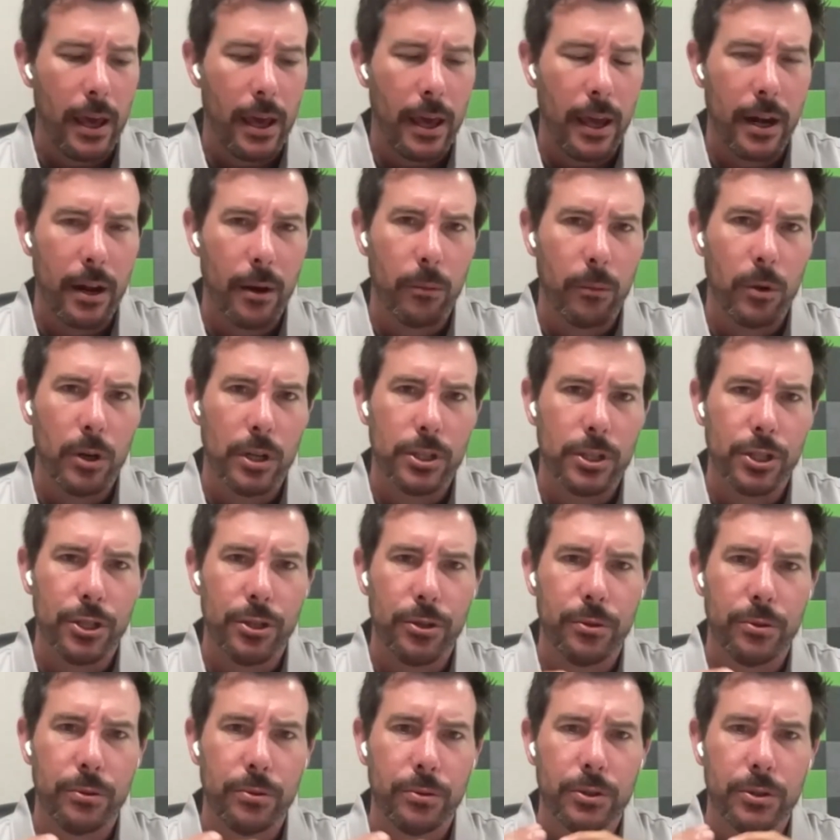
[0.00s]
and I want
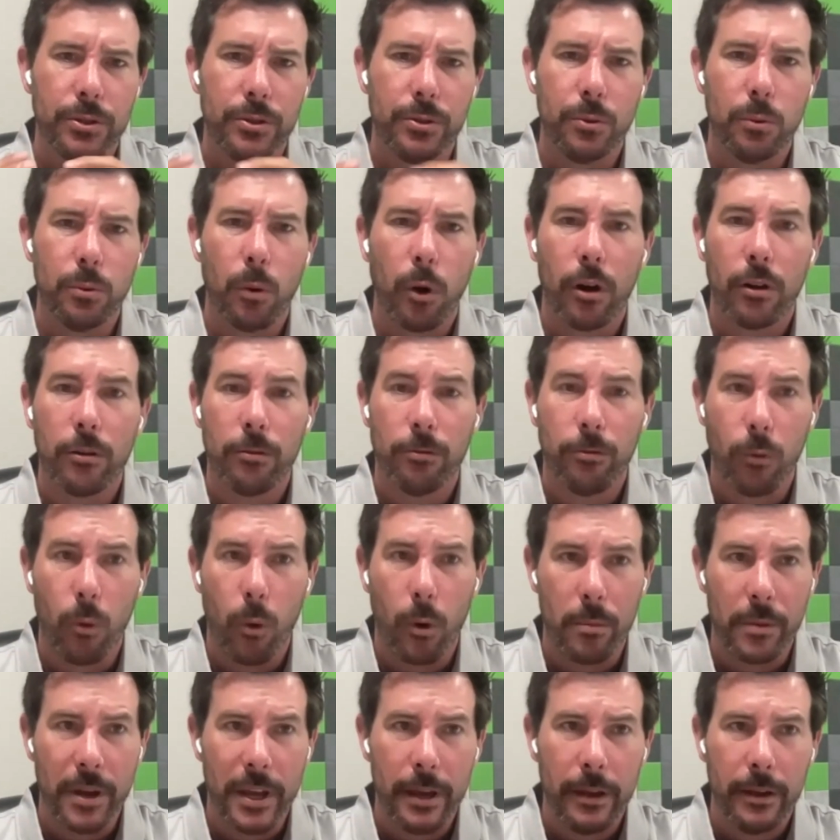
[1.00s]
you to work
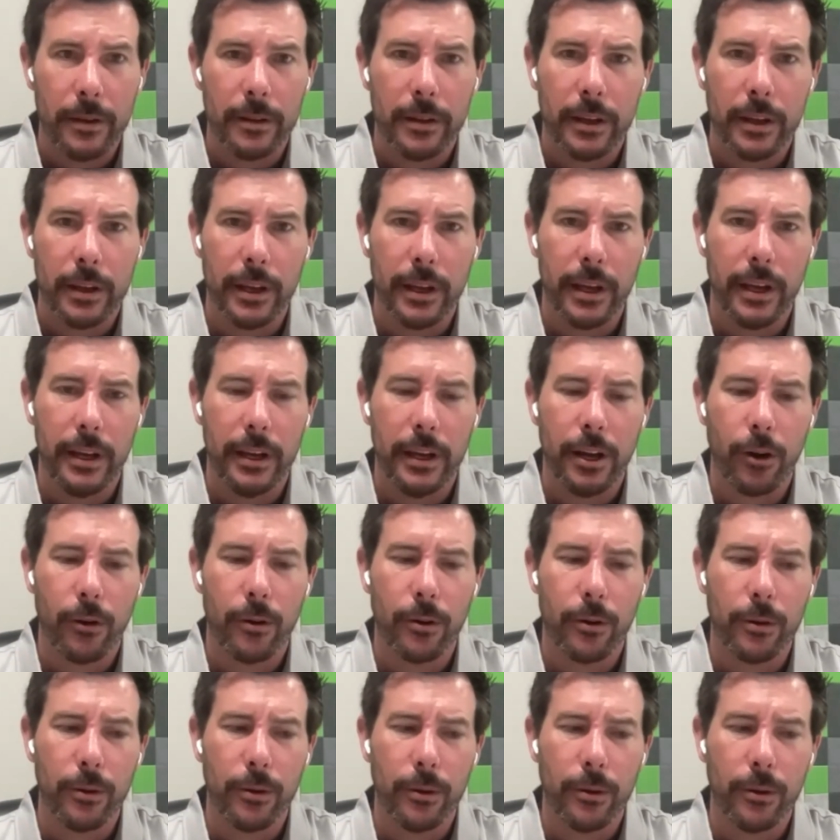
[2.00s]
for me. He
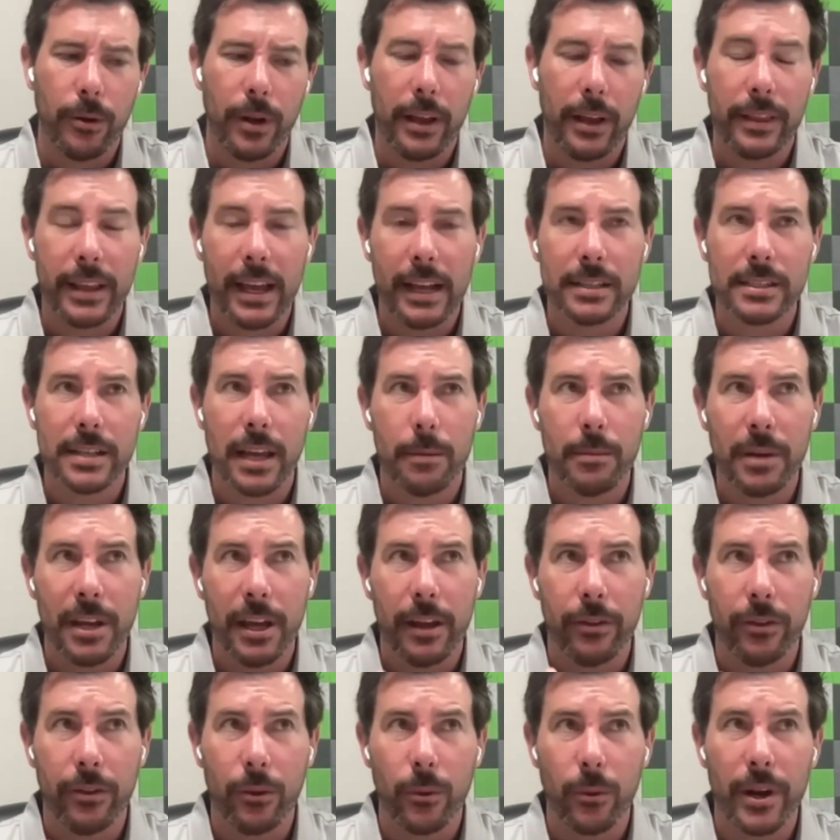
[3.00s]
cur- At that time, he
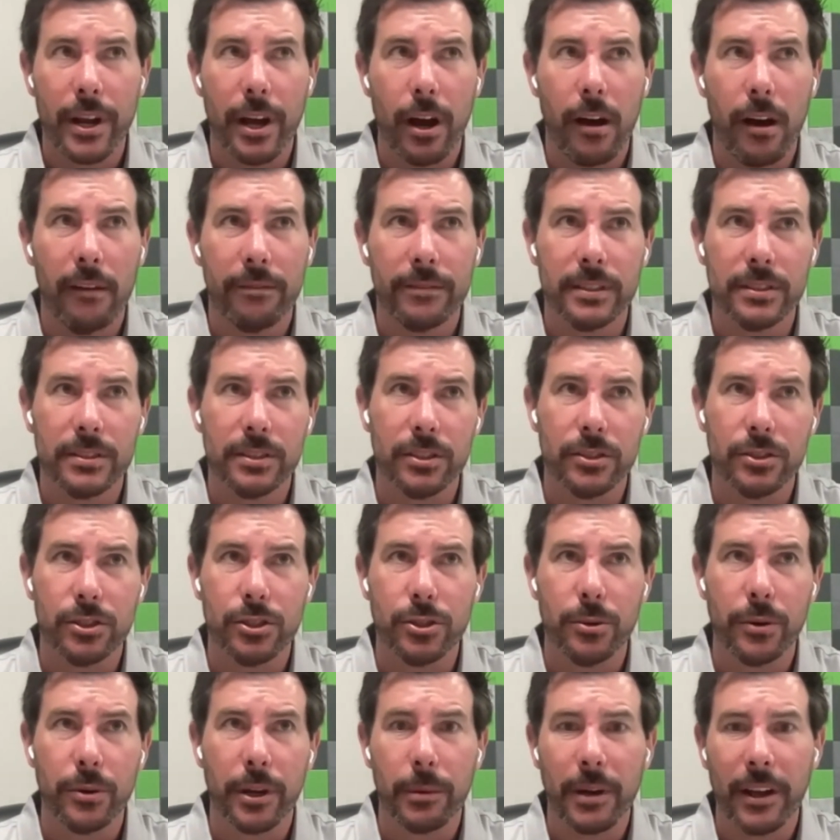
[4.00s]
had three offices
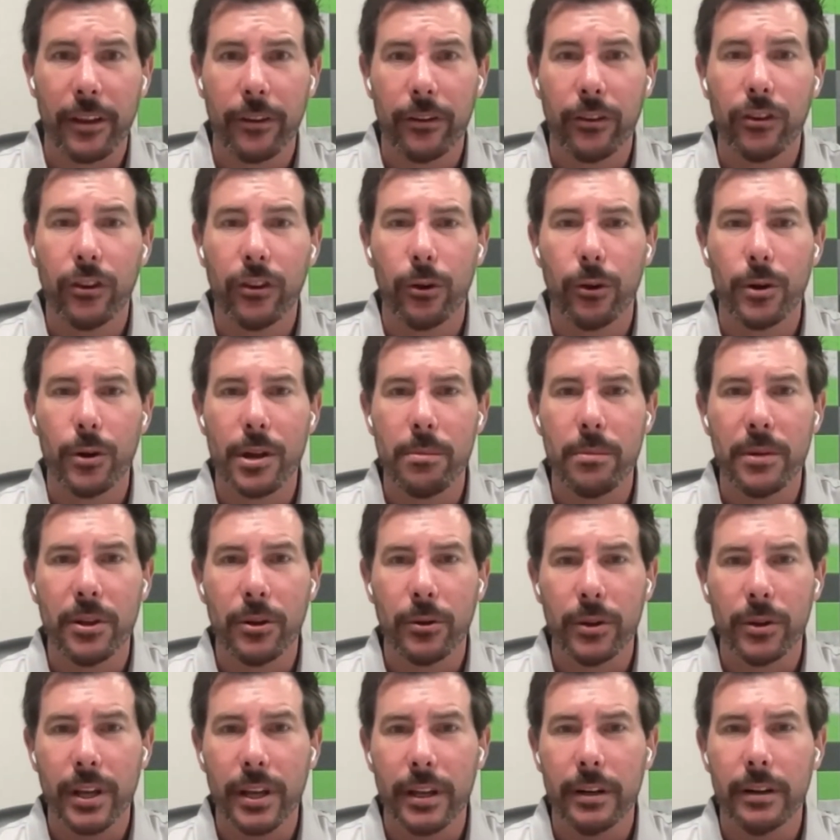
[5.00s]
doing about thirty
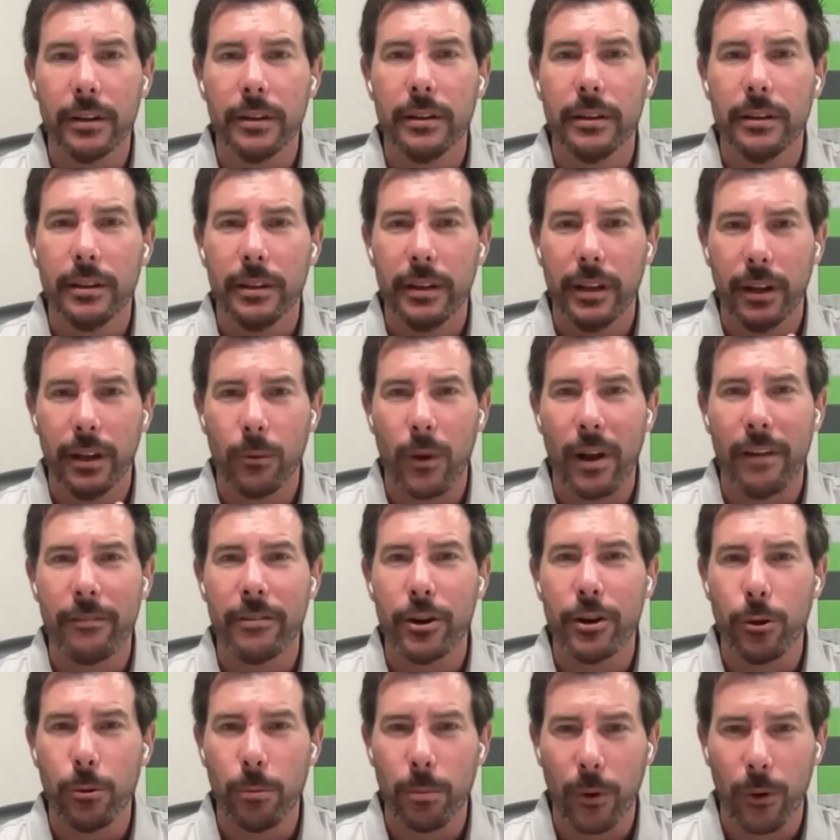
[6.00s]
million dollars in
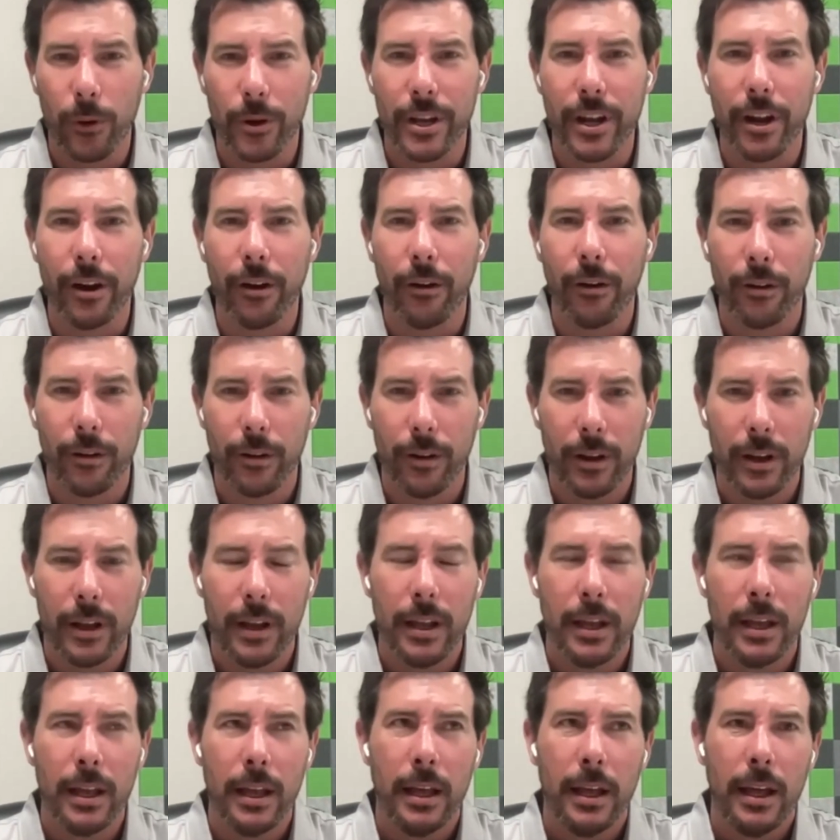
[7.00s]
revenue per year.
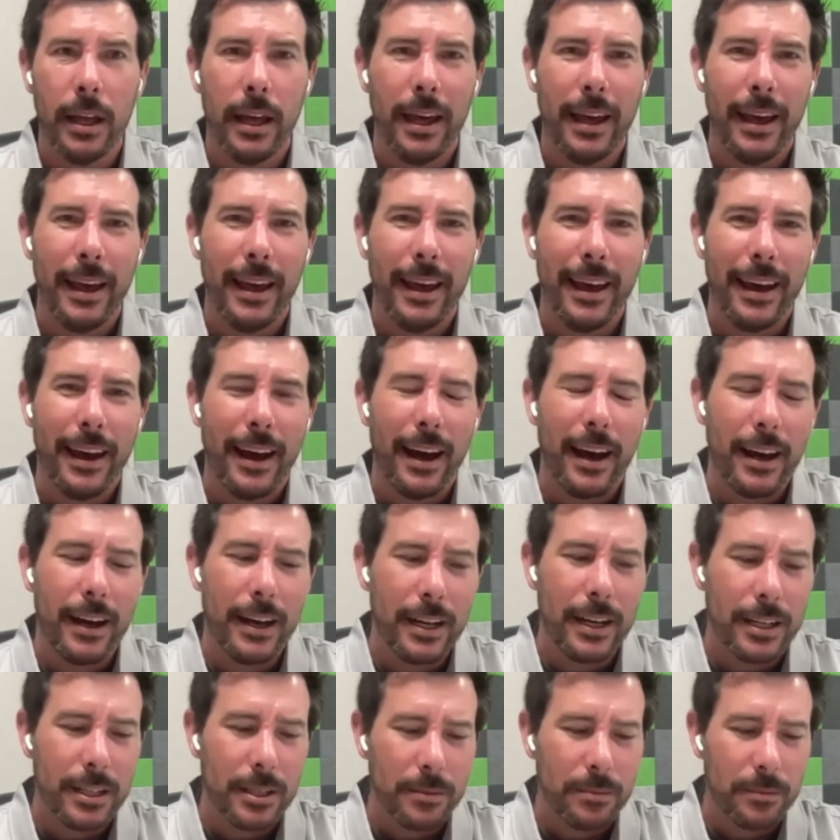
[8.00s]

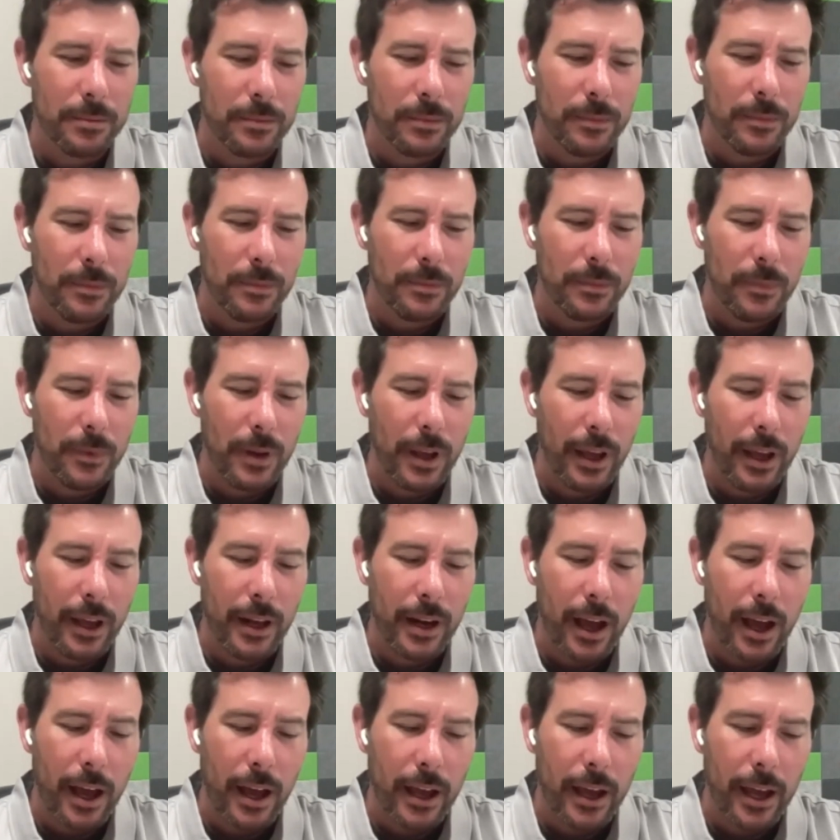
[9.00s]
Um,
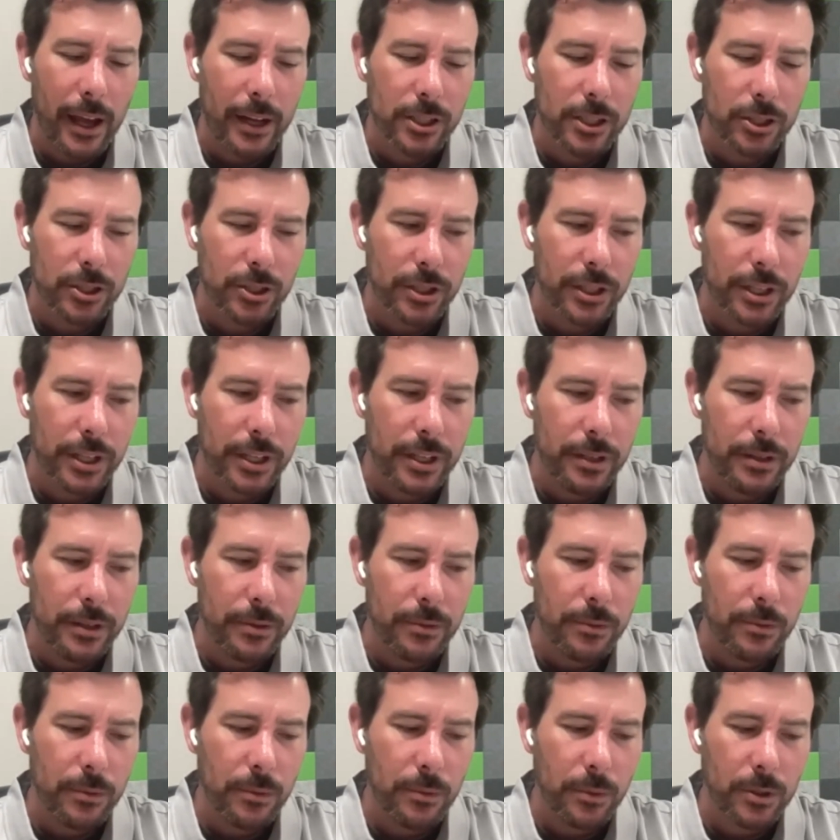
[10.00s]
and I
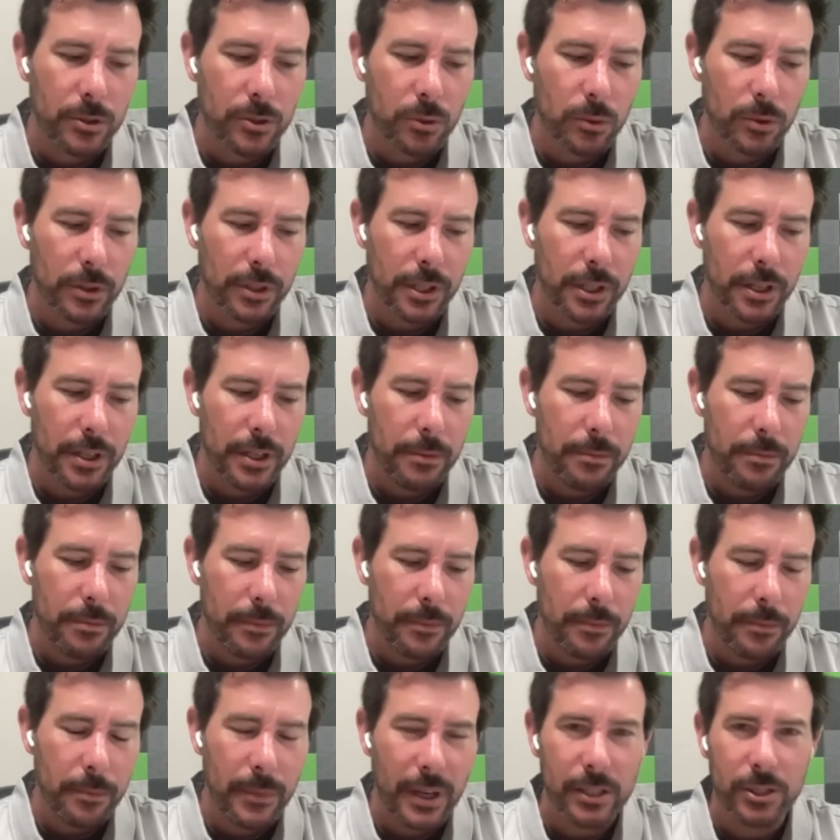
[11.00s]
actually was
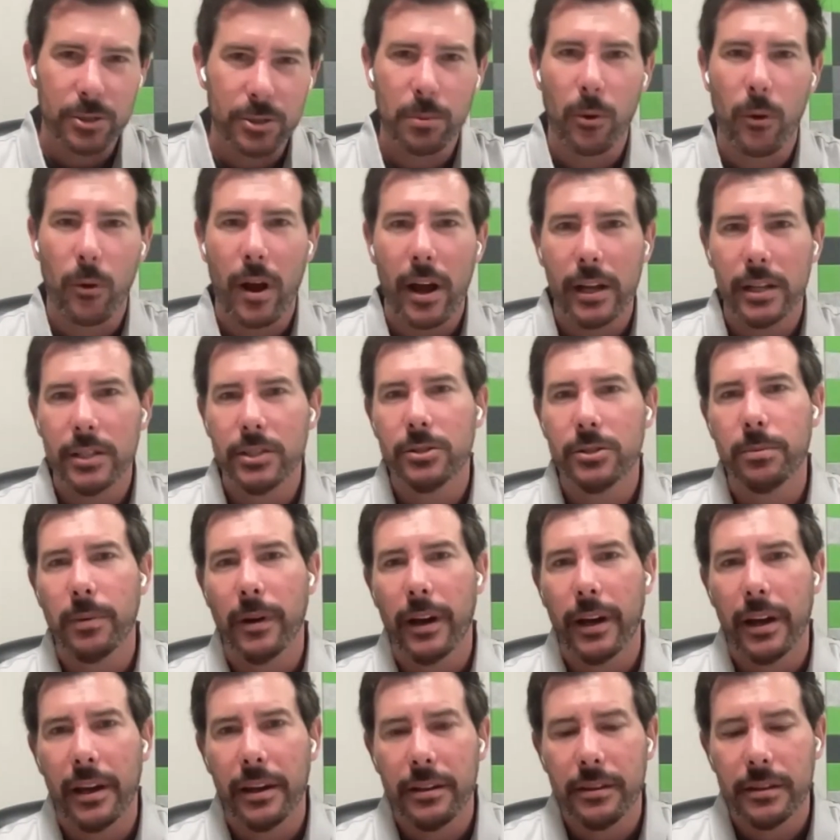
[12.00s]
really mesmerized
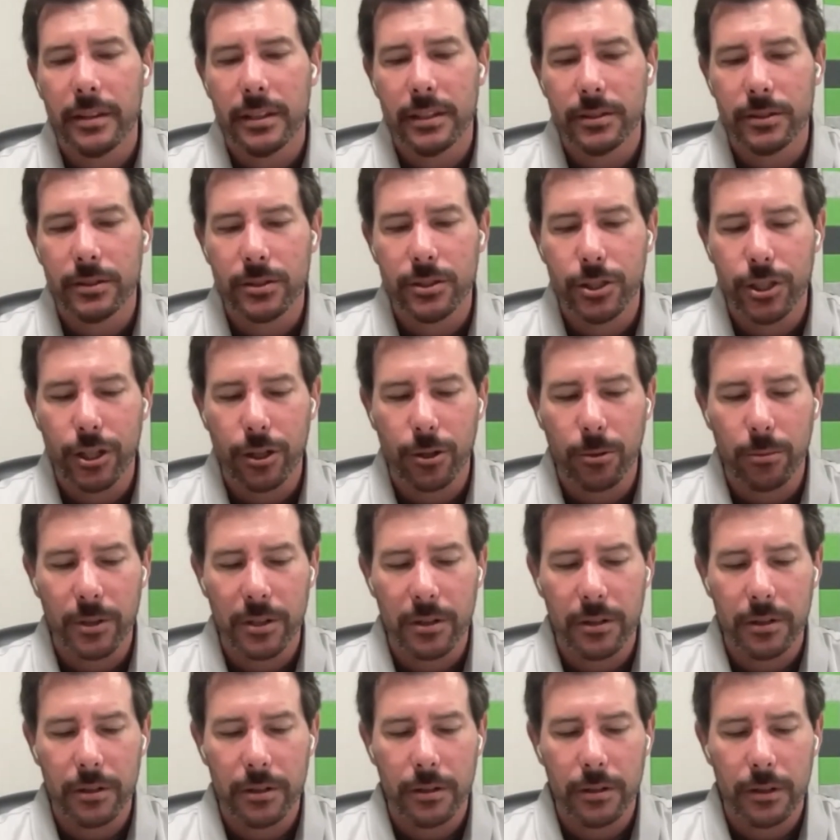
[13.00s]
by this
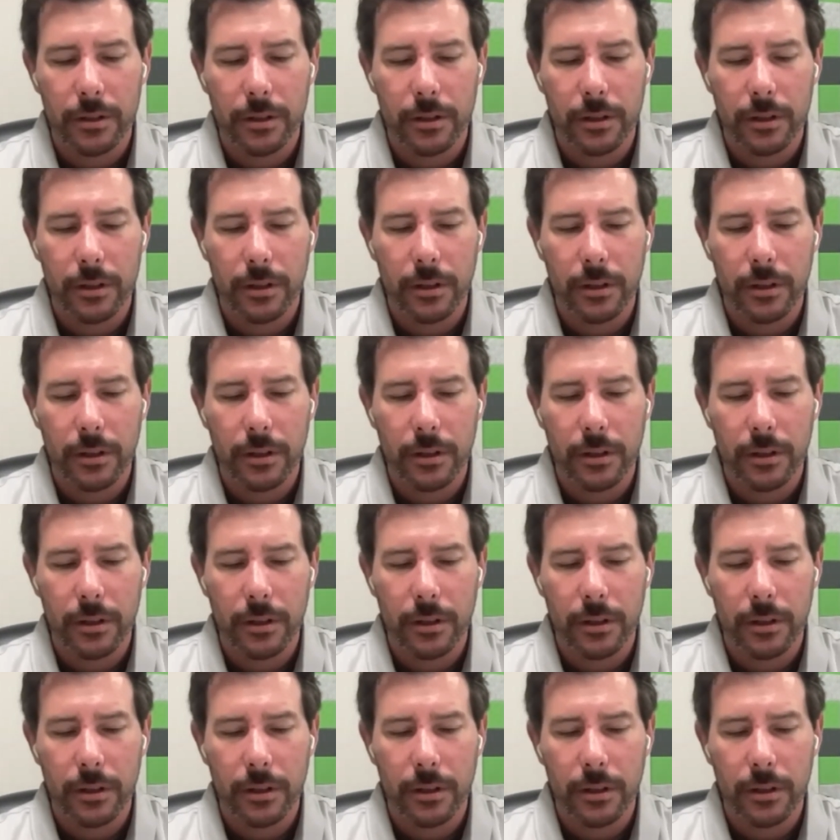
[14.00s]
gentleman